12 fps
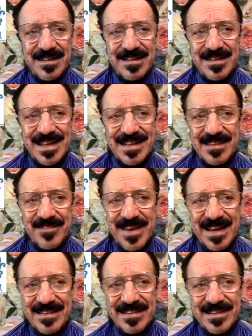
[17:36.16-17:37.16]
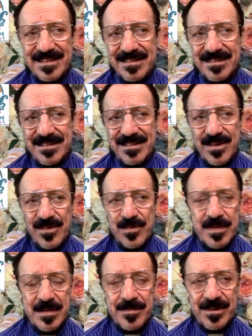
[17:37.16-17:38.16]
That the fact that those
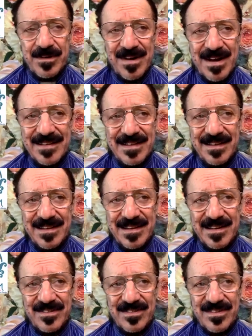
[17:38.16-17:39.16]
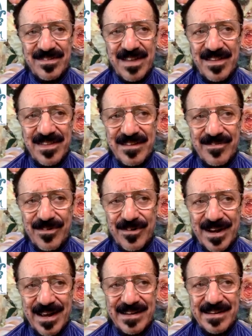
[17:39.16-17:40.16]
people are on the list is nothing
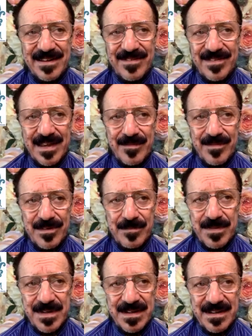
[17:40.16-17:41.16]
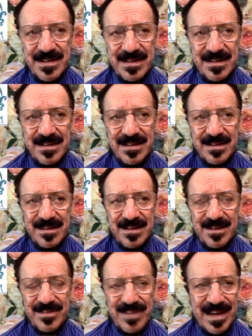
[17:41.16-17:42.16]
for any of them to be
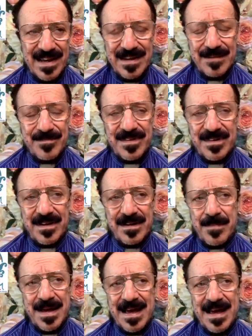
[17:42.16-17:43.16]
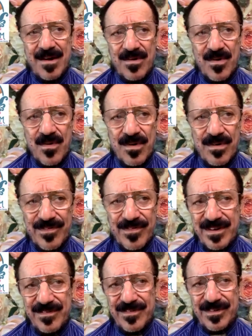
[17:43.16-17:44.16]
ashamed about or
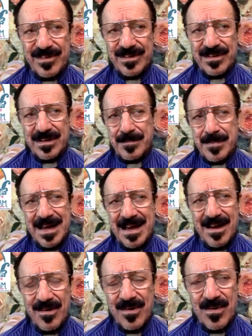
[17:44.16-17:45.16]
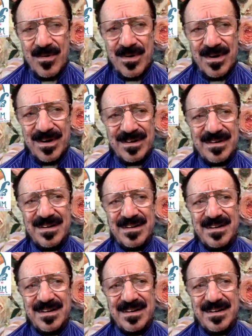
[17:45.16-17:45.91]
fearful about or,